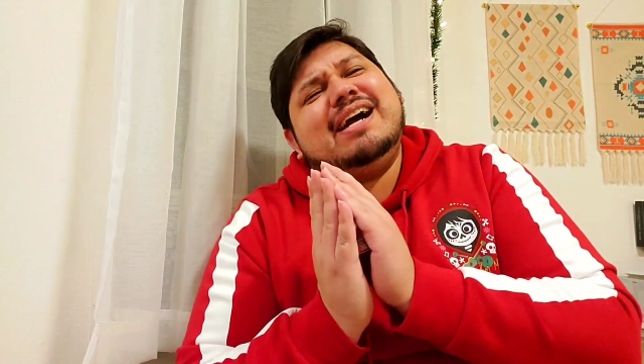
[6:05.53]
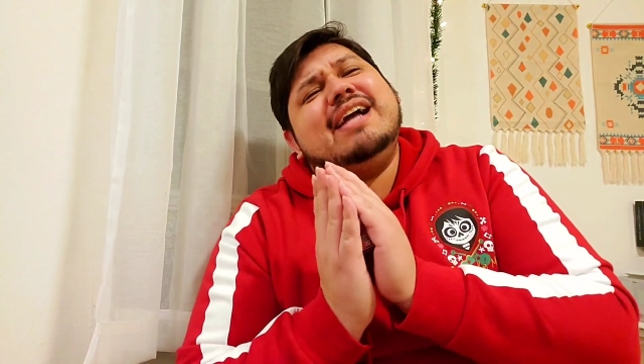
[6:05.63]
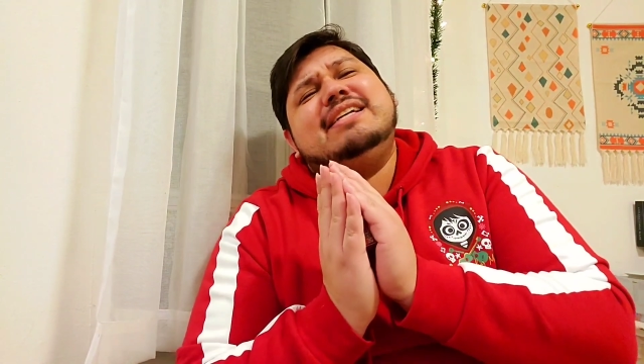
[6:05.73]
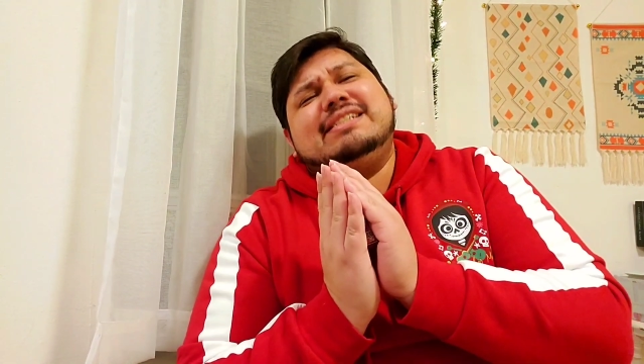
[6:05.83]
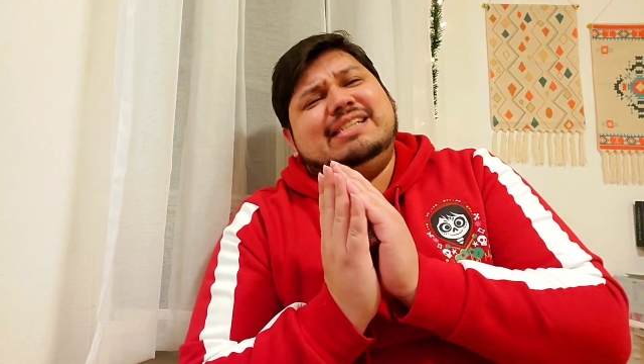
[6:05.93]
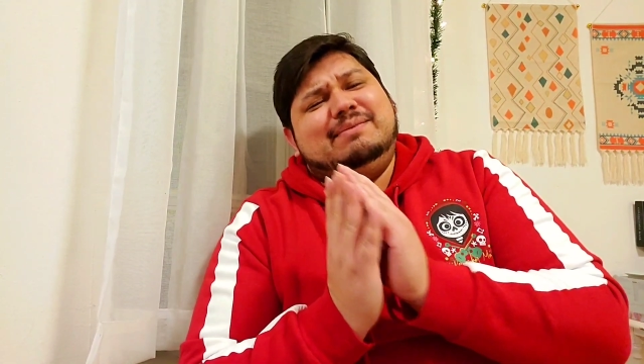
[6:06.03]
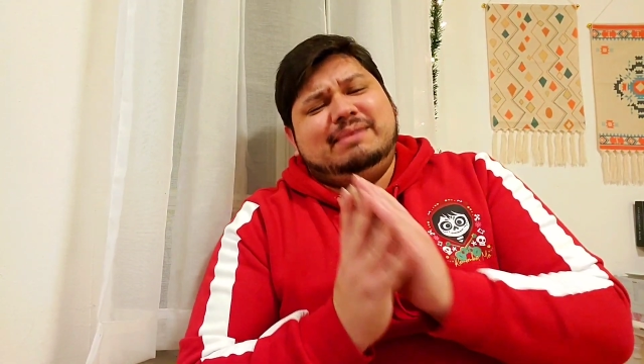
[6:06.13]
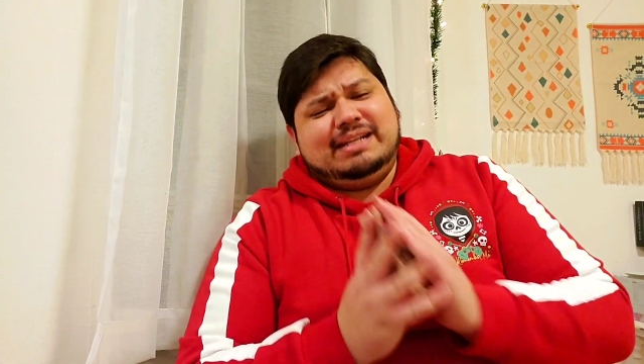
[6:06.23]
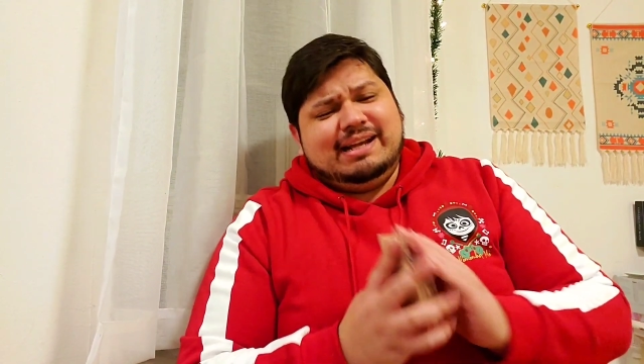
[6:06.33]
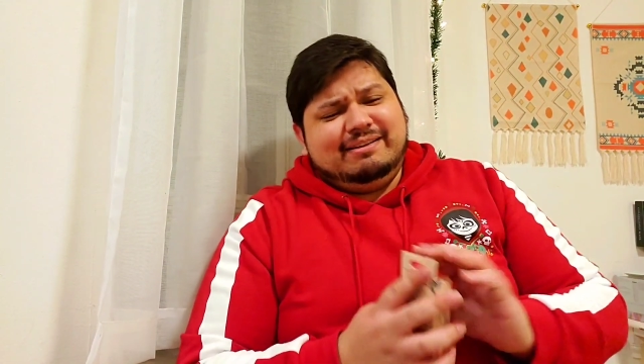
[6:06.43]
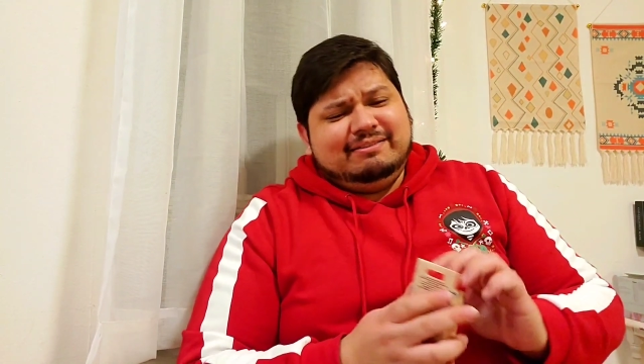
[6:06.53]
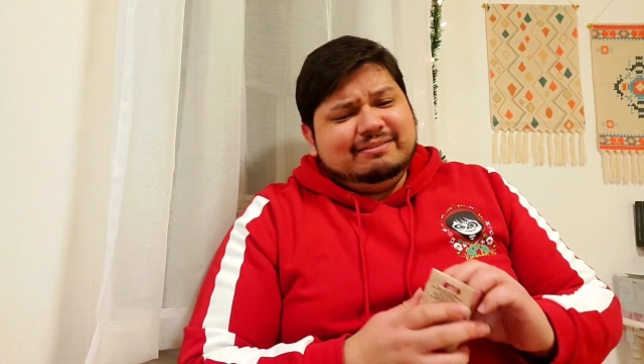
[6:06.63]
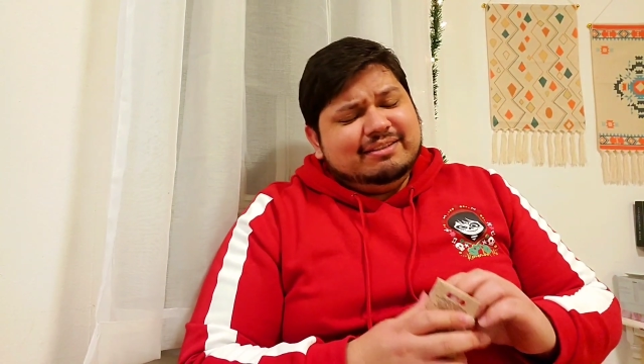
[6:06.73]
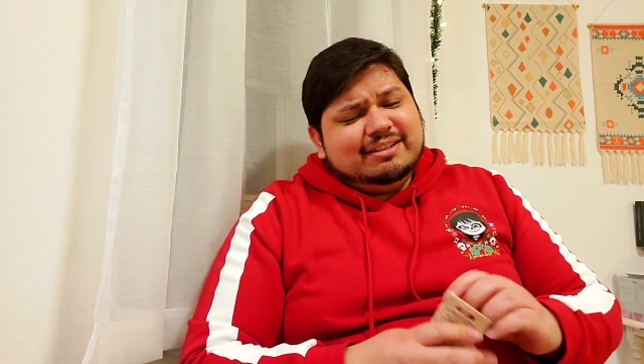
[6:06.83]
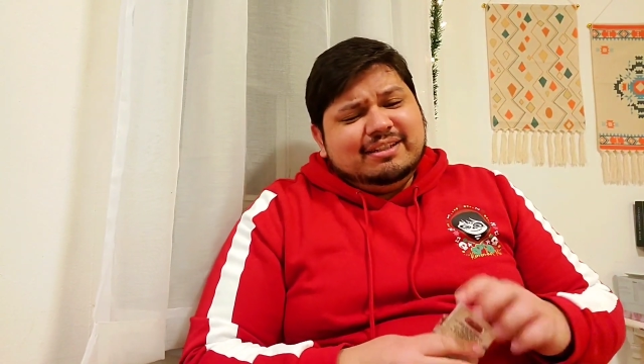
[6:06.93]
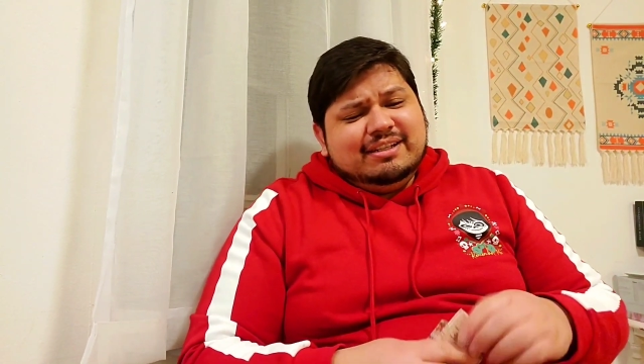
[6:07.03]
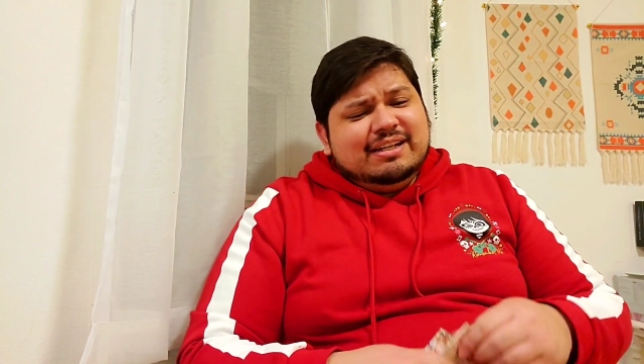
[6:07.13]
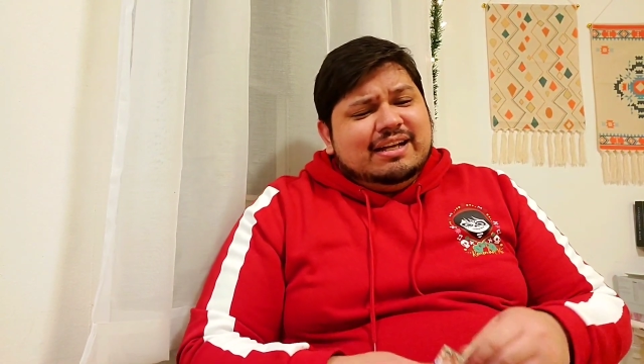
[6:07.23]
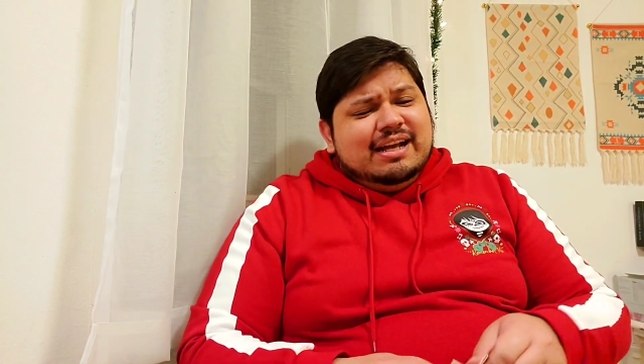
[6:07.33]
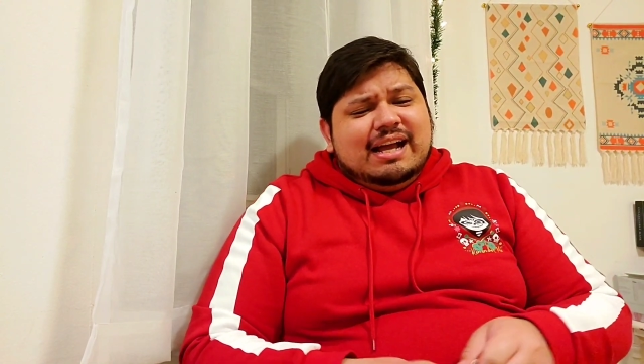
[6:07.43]
I just need Miguel.
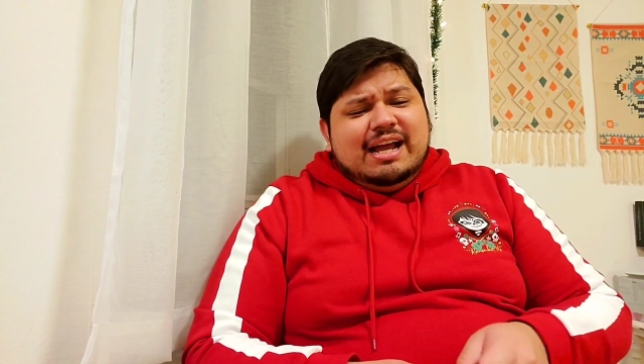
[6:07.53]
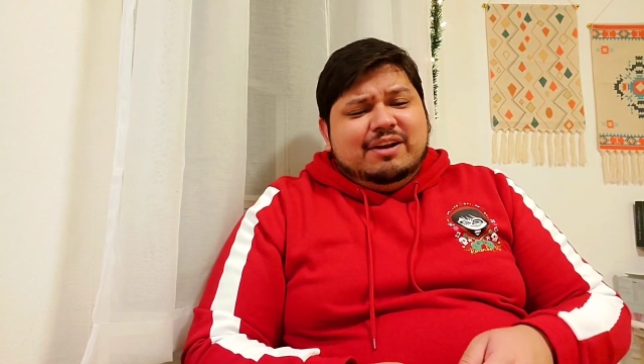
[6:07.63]
I